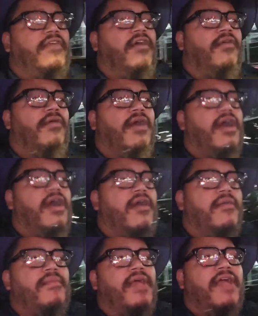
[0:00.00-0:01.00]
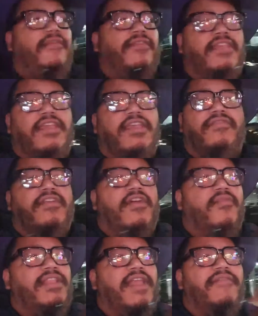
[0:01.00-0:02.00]
So everything
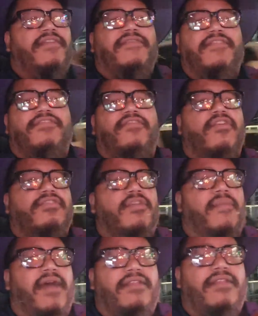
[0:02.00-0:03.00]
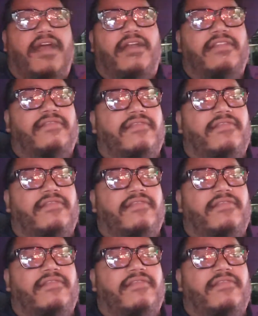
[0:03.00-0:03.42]
is good. We never even talked about it.